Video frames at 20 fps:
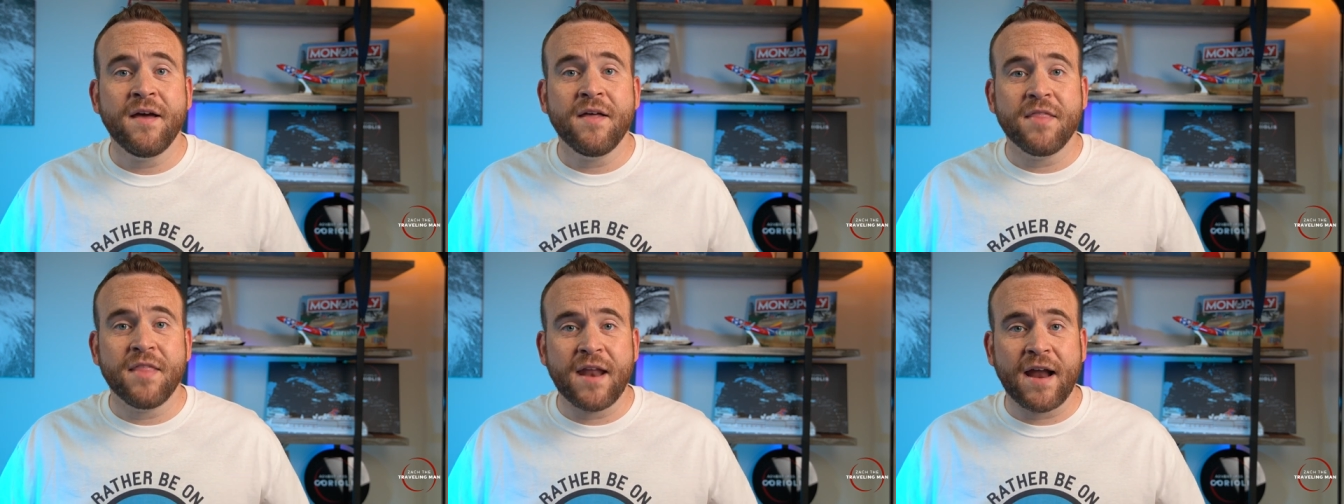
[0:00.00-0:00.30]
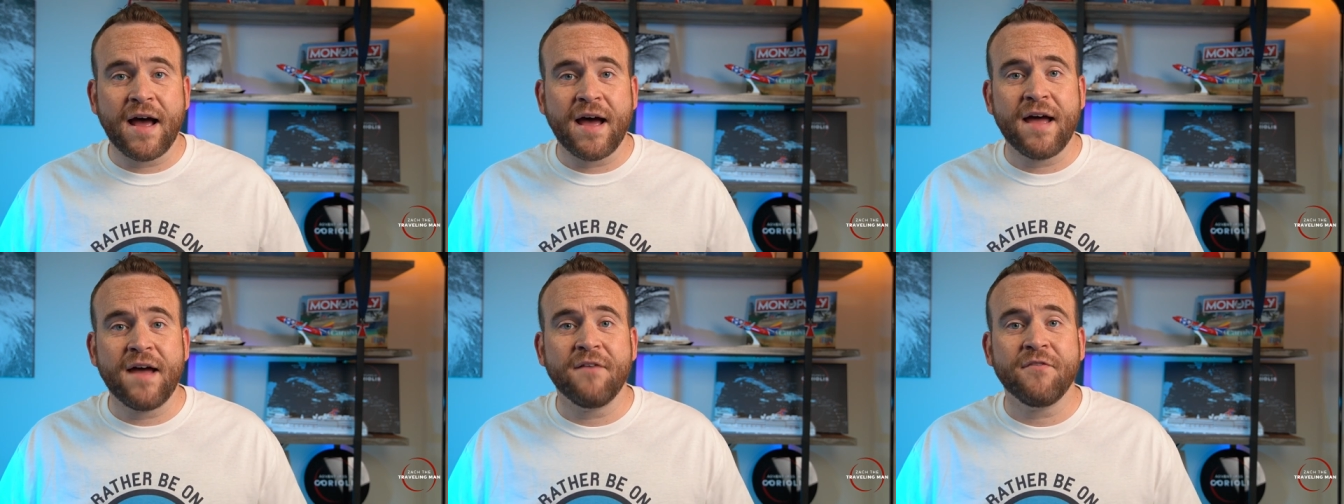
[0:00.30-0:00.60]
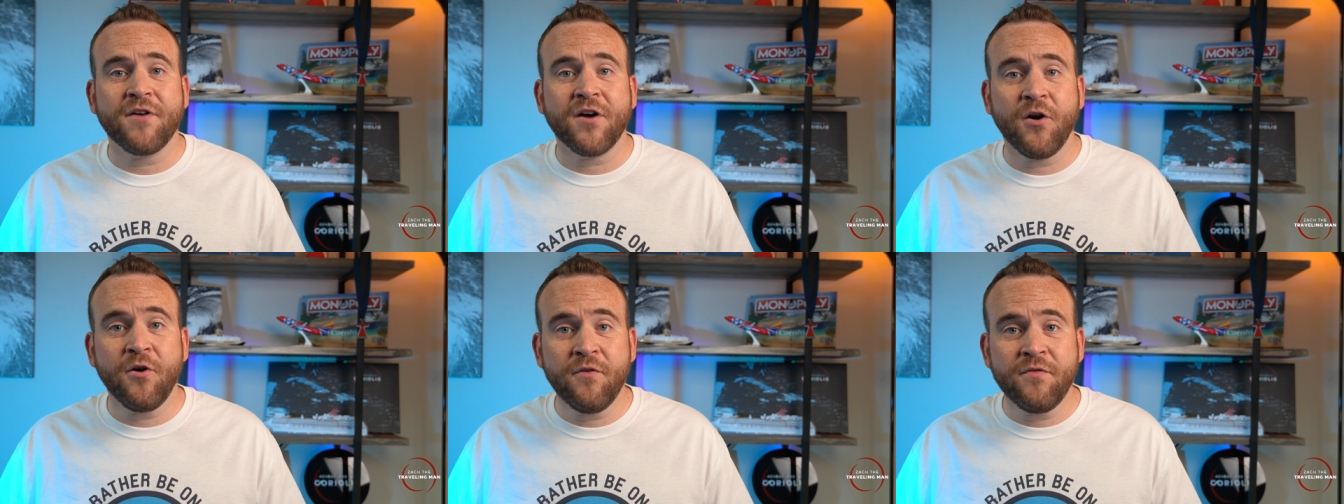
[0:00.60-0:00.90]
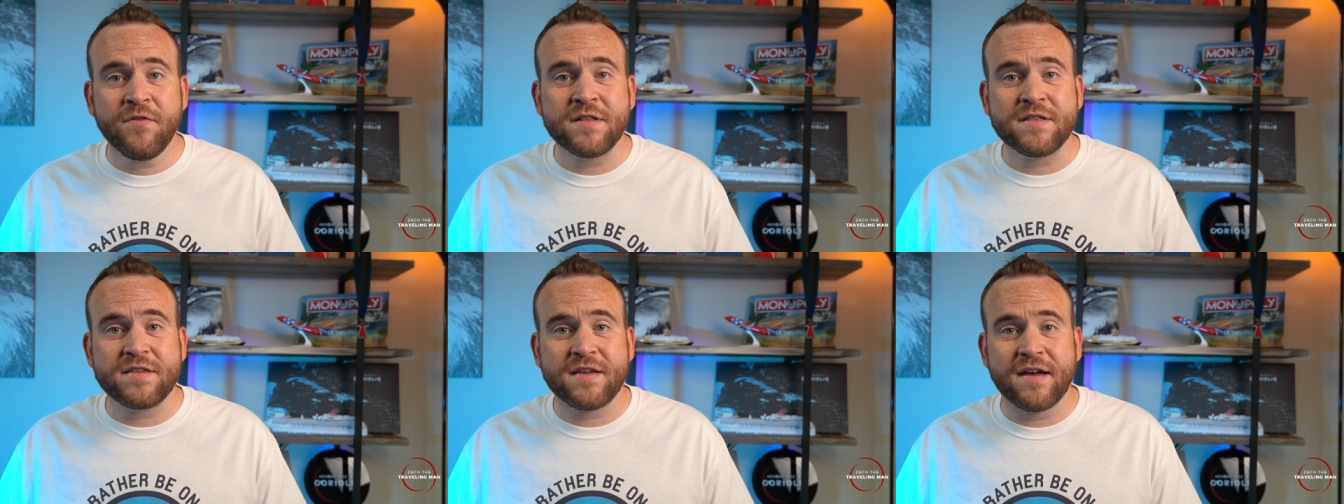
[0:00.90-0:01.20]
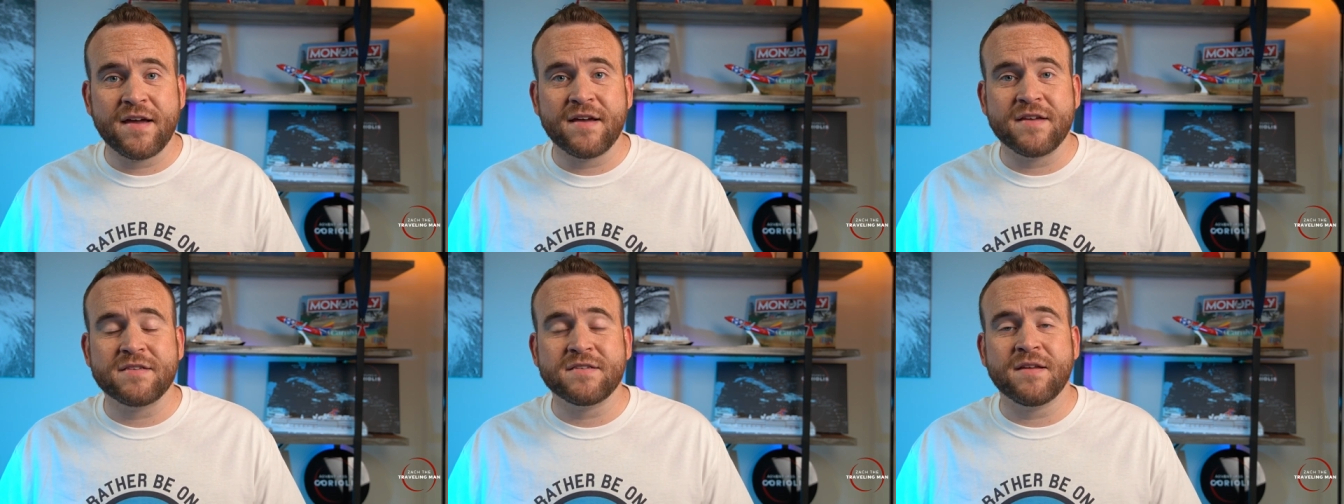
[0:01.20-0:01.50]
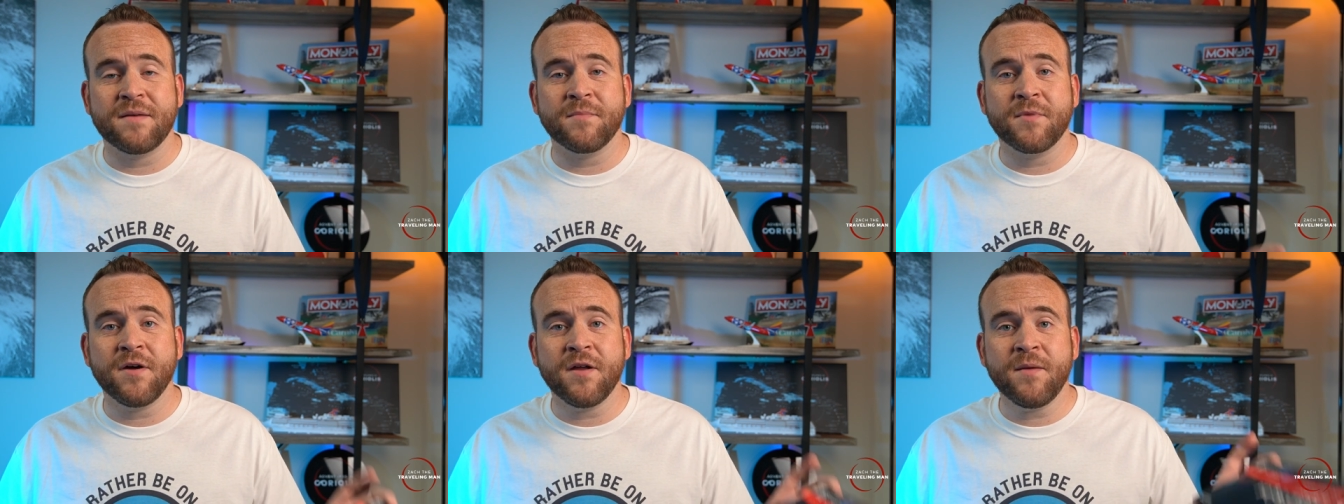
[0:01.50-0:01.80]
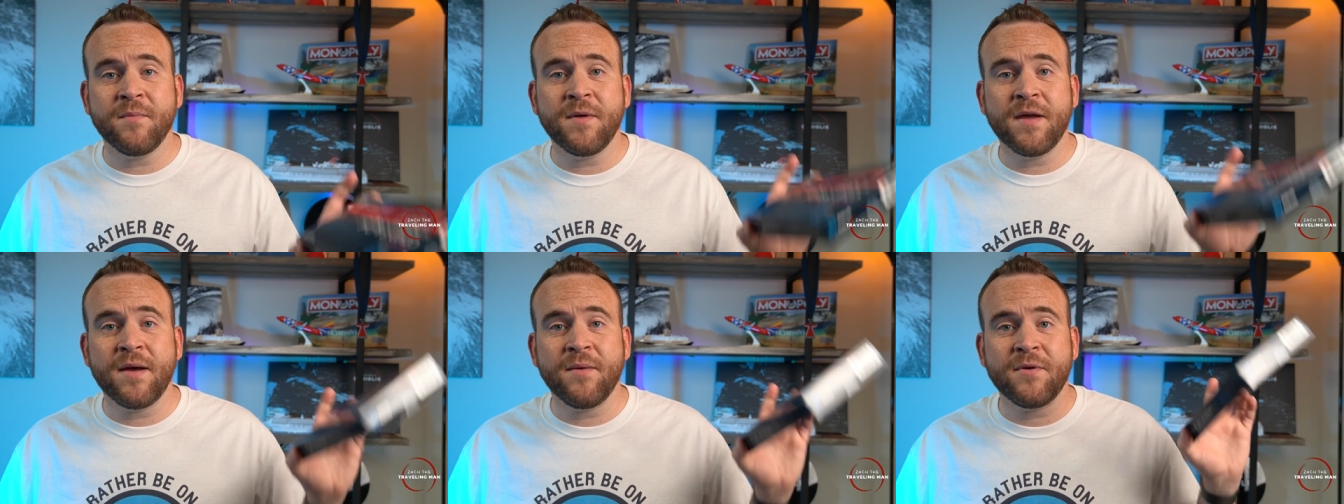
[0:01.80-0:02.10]
that I have COVID tests, I'm gonna
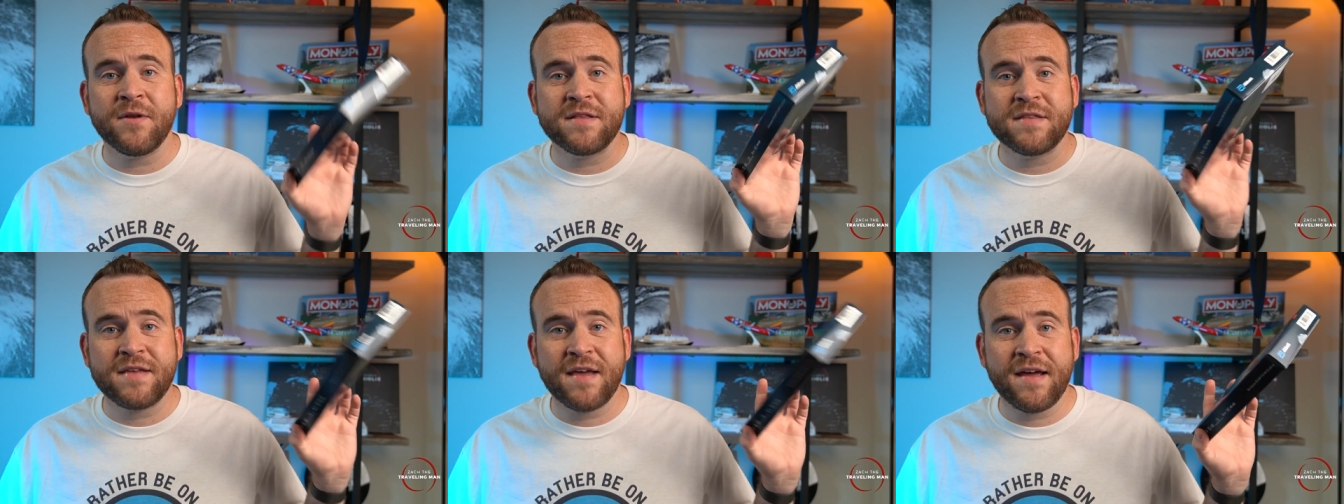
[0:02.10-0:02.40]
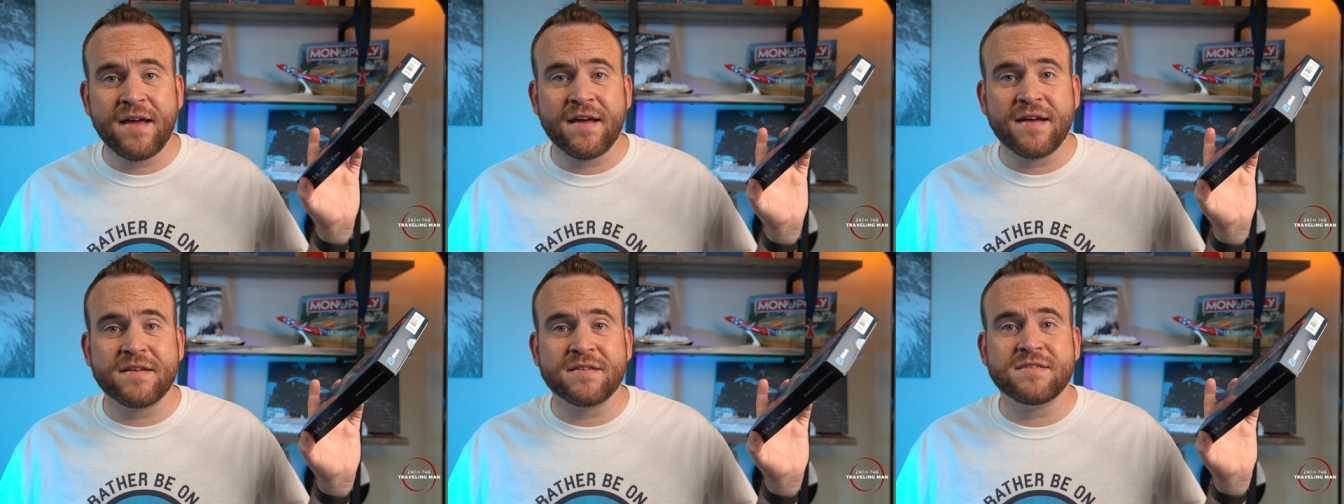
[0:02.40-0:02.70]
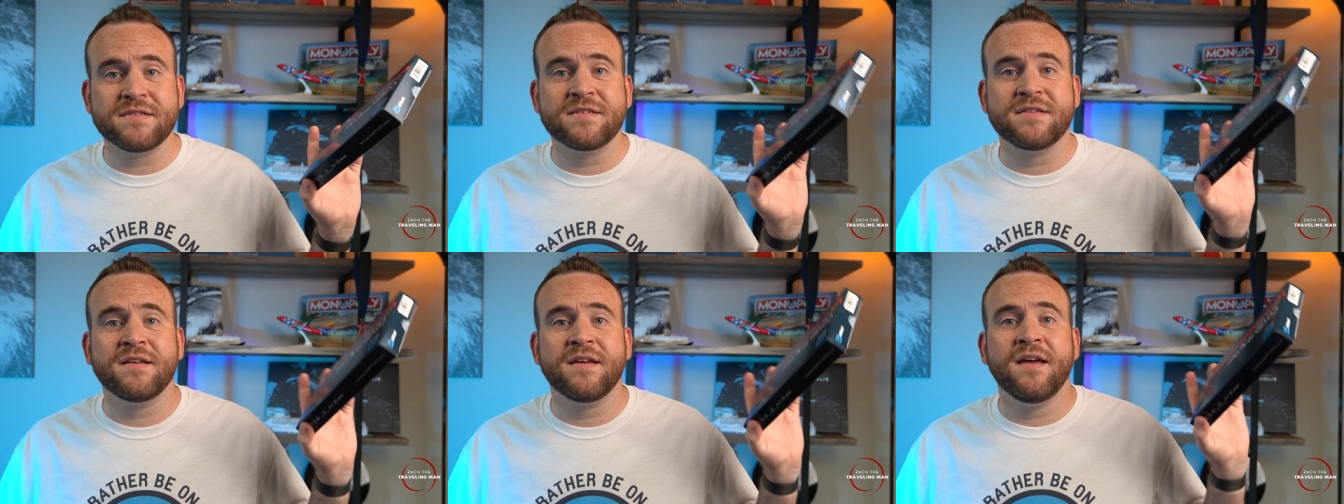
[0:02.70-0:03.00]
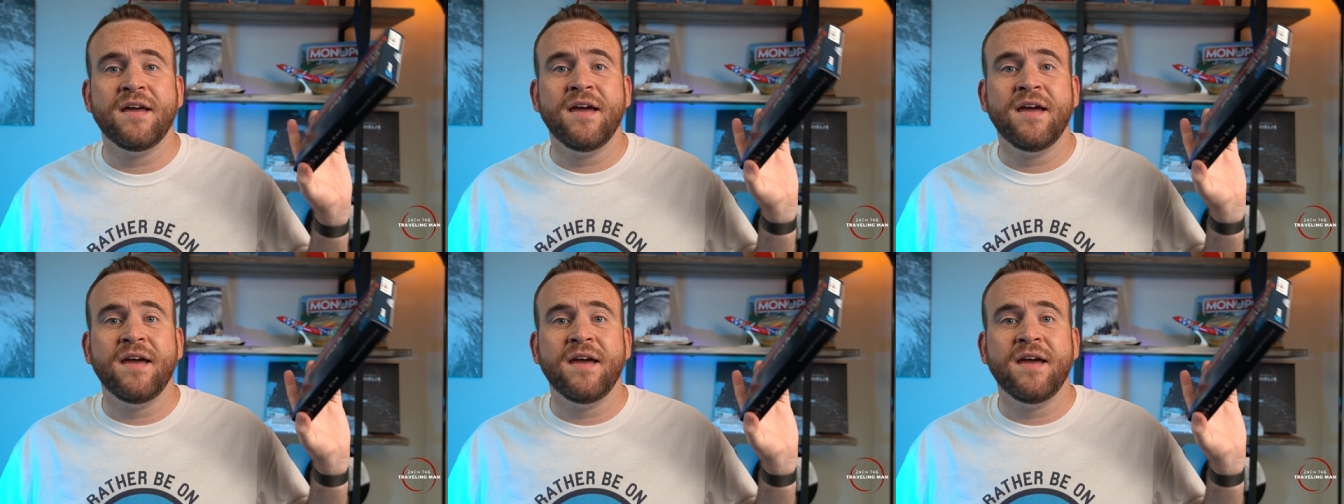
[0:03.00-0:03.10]
be able to test